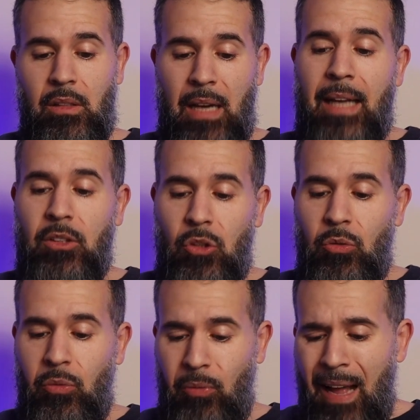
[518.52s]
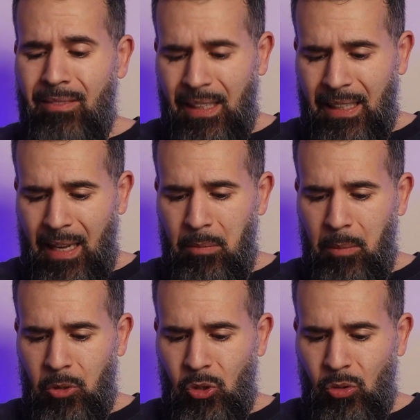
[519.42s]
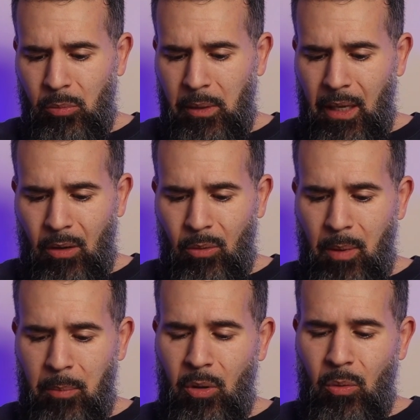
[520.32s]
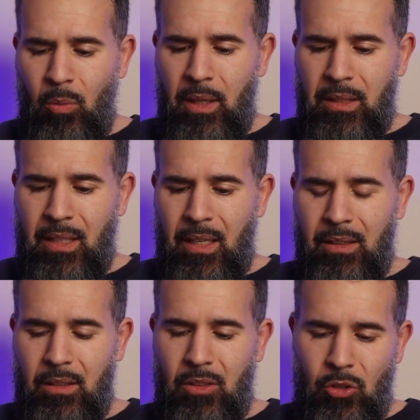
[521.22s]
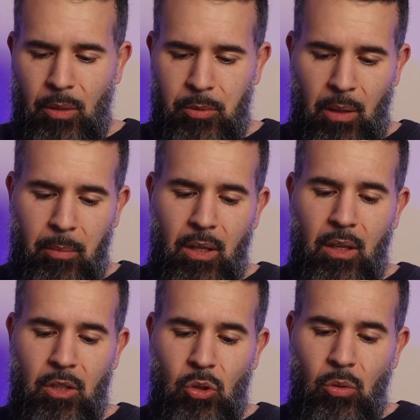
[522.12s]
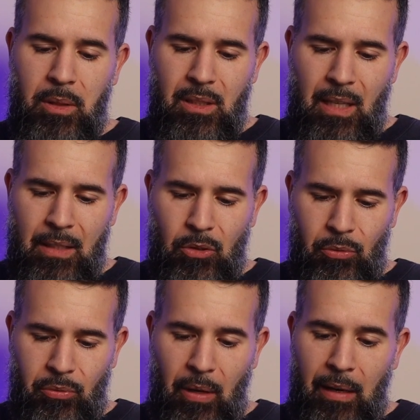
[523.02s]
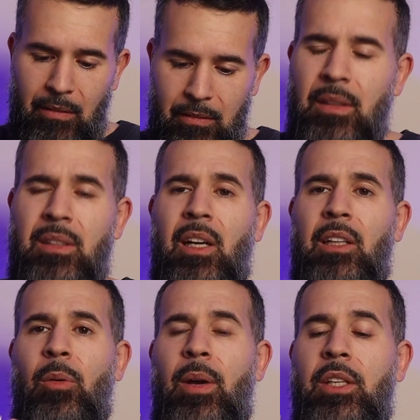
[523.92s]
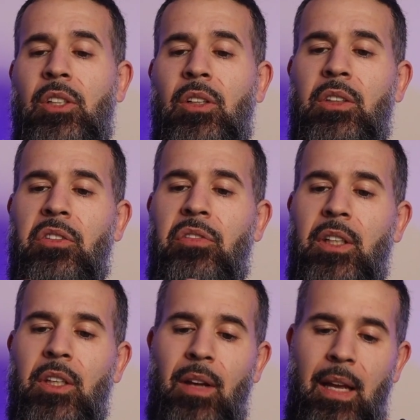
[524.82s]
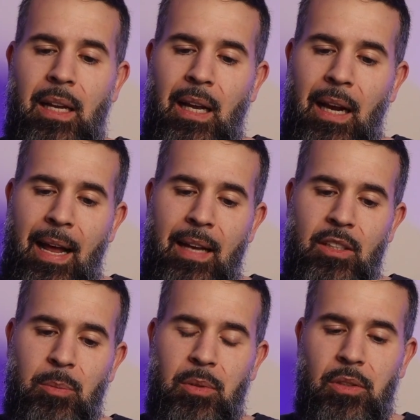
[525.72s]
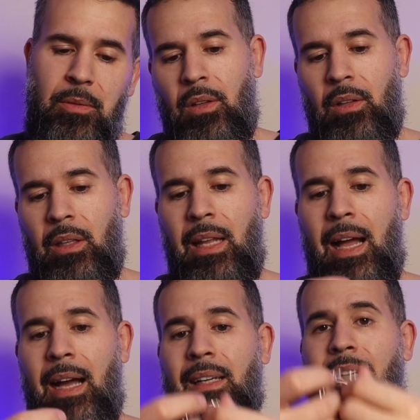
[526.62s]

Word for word: 925 link, I'm, I'm, assuming. I don't remember what it said in the description. I'm gonna assume it's 925. Discoloration on the figure eight clasps. The lock,